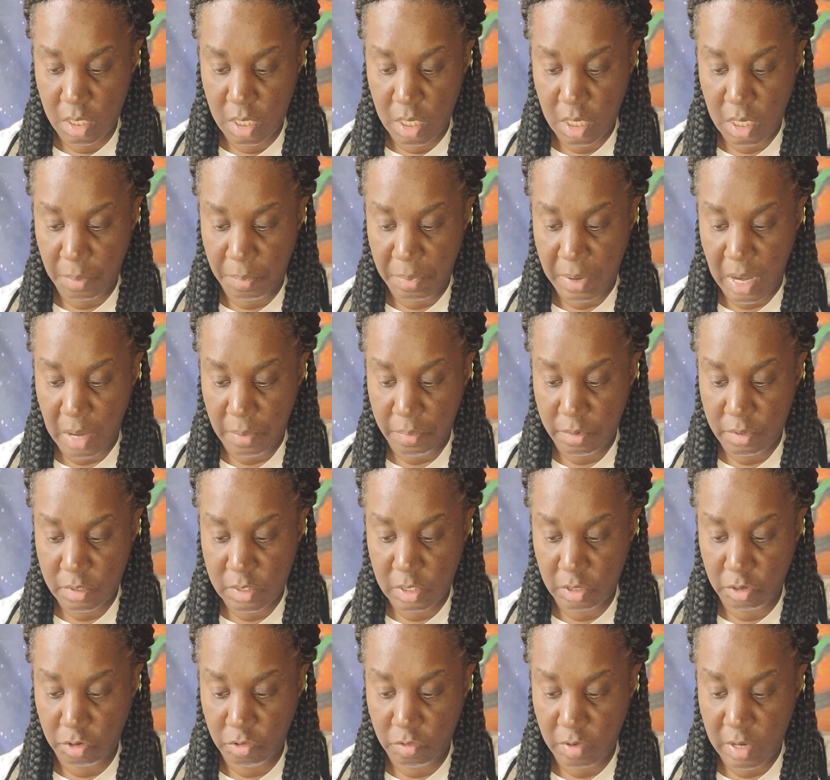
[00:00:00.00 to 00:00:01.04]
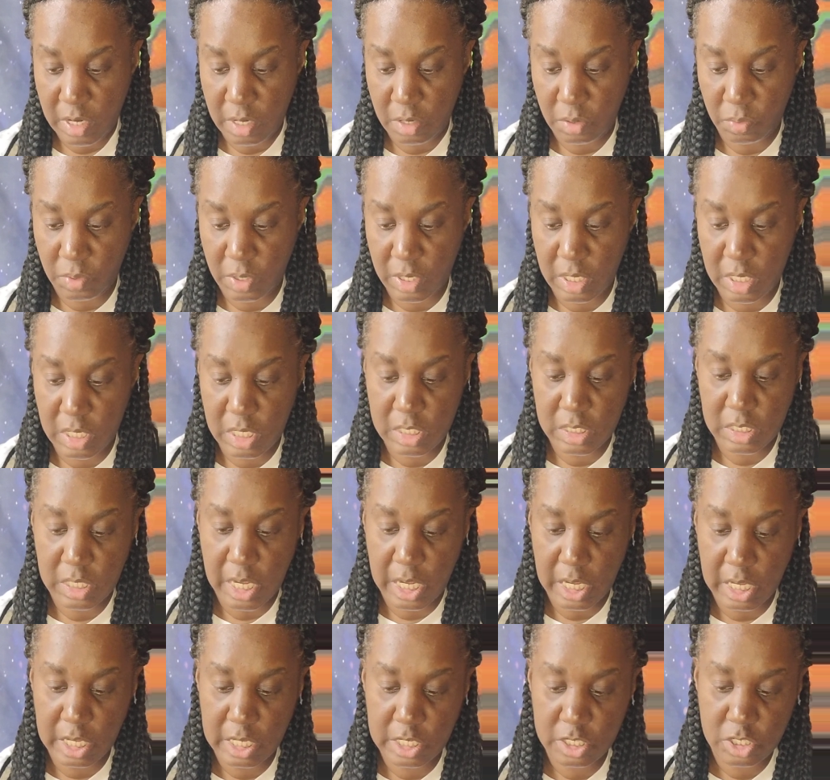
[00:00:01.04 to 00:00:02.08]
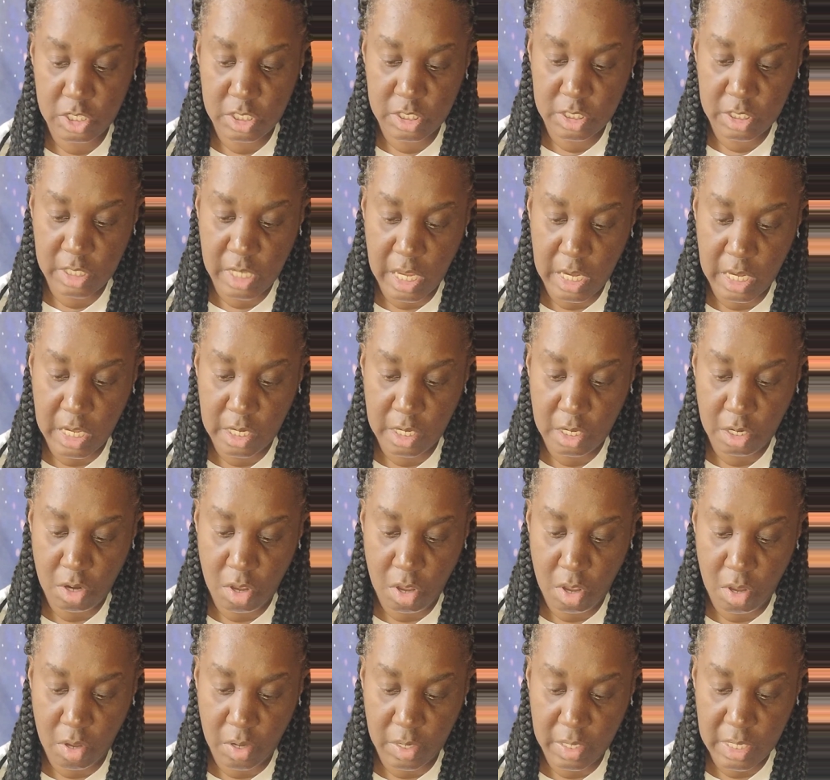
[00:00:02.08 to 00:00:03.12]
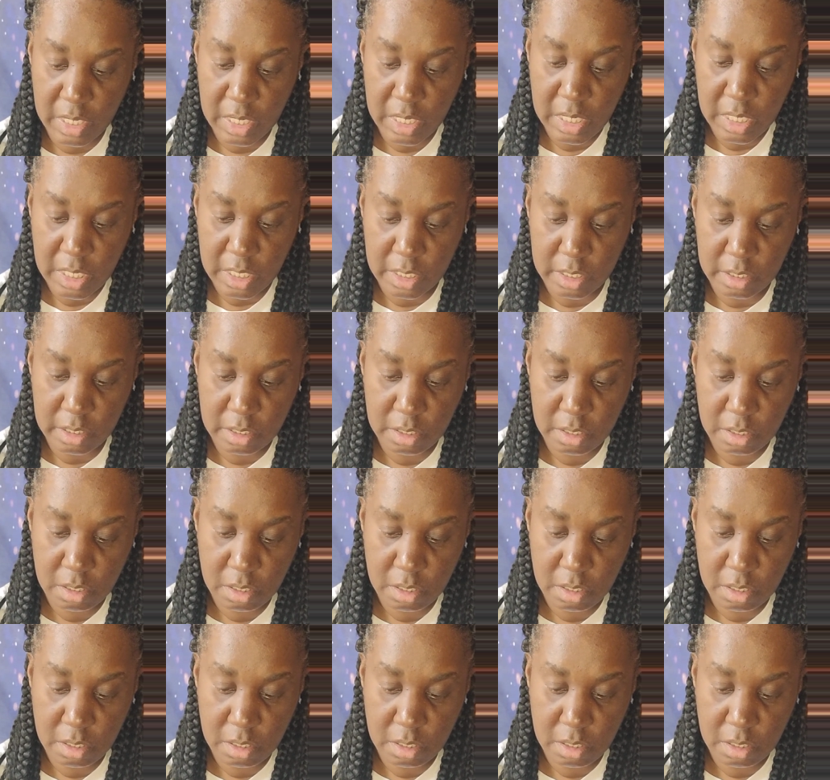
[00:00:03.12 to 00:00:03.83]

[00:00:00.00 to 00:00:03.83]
And the paper is agreeing with it. It's like, it's just taking it all in.